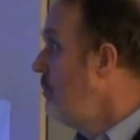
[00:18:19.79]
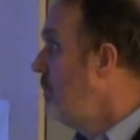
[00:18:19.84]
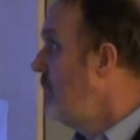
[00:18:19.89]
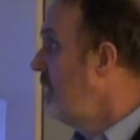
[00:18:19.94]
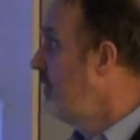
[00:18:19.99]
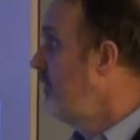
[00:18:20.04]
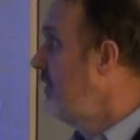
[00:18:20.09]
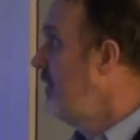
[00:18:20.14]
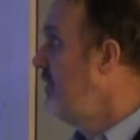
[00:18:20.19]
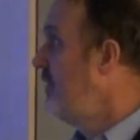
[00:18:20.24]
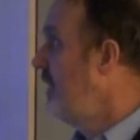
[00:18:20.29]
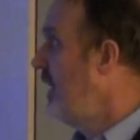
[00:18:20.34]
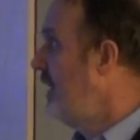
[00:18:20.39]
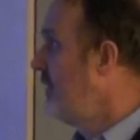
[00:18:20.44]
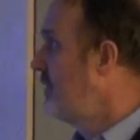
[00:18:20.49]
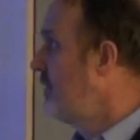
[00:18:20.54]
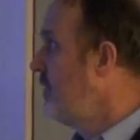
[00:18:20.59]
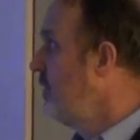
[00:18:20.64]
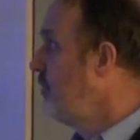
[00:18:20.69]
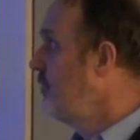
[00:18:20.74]
policies
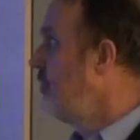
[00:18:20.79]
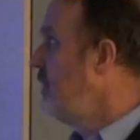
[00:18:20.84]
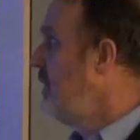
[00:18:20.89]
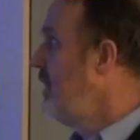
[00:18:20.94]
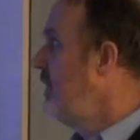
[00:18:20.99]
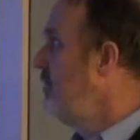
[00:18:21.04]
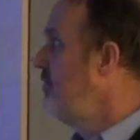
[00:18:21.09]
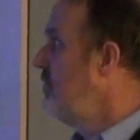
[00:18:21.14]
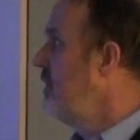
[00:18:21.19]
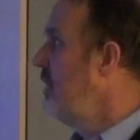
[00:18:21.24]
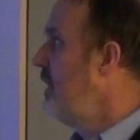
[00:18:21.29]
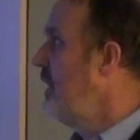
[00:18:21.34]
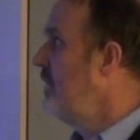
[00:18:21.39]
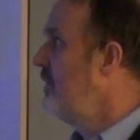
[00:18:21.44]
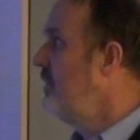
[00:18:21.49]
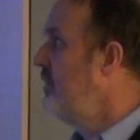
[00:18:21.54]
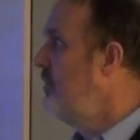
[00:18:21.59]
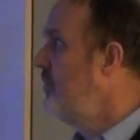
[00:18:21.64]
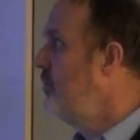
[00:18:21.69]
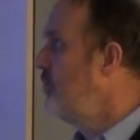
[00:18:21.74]
at country level
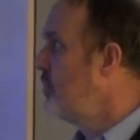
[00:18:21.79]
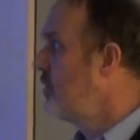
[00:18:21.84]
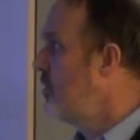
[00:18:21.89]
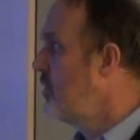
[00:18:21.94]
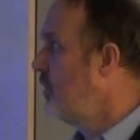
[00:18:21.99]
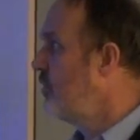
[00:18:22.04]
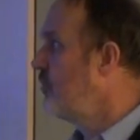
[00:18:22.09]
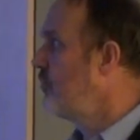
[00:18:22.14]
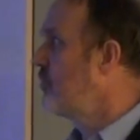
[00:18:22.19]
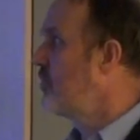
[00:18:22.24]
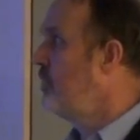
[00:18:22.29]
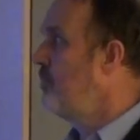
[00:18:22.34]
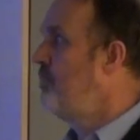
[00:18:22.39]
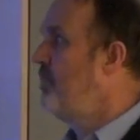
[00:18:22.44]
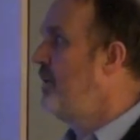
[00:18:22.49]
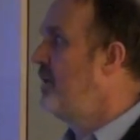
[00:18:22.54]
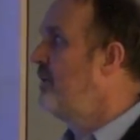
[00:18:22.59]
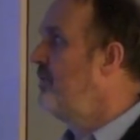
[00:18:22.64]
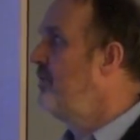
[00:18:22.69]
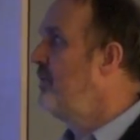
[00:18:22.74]
and to encourage
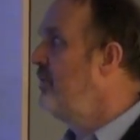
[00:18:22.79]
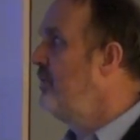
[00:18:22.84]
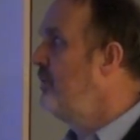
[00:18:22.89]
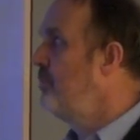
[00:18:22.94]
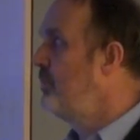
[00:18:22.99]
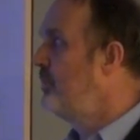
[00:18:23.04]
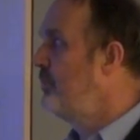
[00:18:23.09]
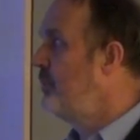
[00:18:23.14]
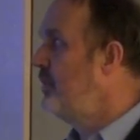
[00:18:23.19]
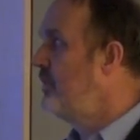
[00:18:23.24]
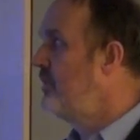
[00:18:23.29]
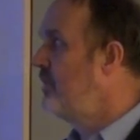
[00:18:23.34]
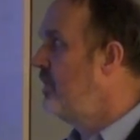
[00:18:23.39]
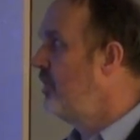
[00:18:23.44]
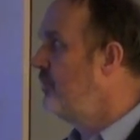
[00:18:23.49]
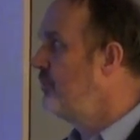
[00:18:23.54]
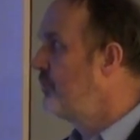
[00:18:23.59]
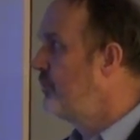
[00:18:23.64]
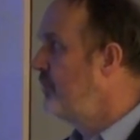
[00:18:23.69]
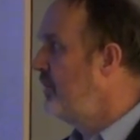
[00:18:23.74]
comparison between
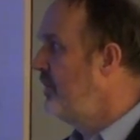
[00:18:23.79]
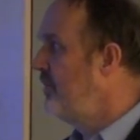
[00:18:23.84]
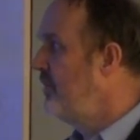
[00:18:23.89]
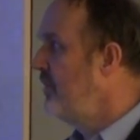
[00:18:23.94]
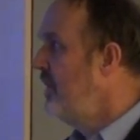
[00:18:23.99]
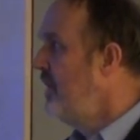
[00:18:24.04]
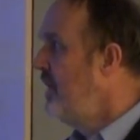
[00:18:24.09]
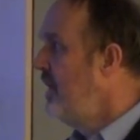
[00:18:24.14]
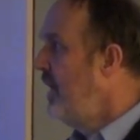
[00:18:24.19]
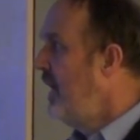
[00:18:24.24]
countries